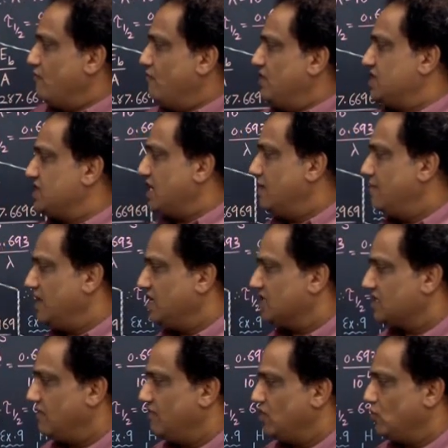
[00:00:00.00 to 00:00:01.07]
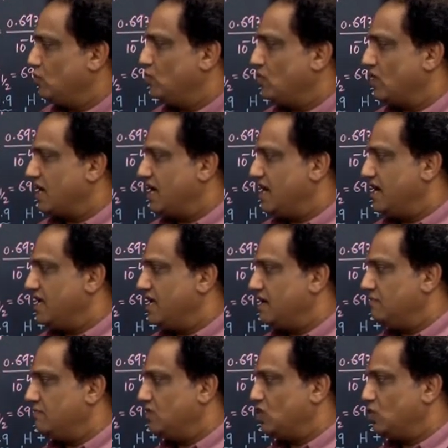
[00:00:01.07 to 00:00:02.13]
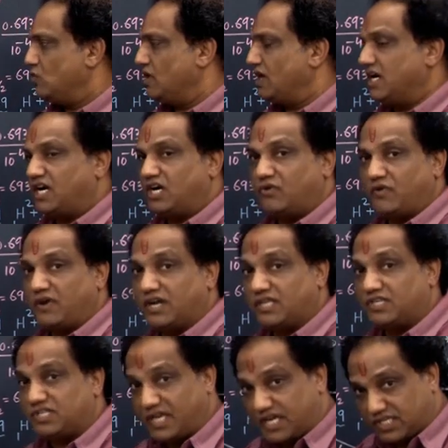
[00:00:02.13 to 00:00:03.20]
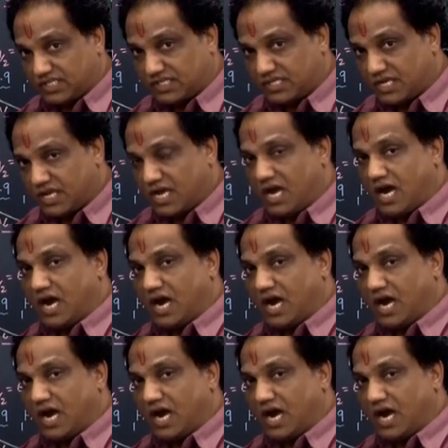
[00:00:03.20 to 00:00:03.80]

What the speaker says: Which element is given to you? Radium 226.